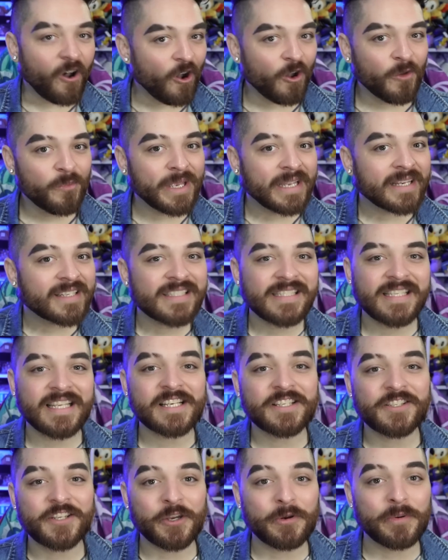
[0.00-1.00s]
All because
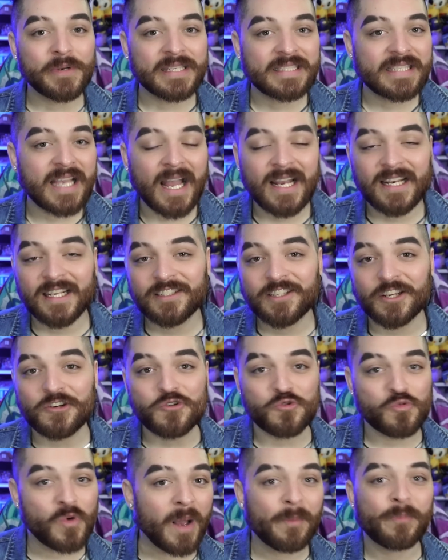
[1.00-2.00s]
these two decided to
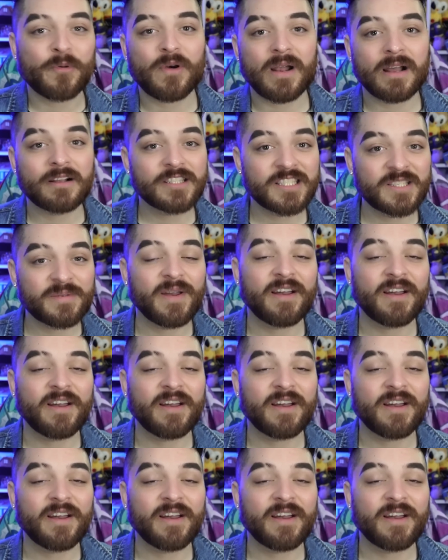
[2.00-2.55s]
drop around some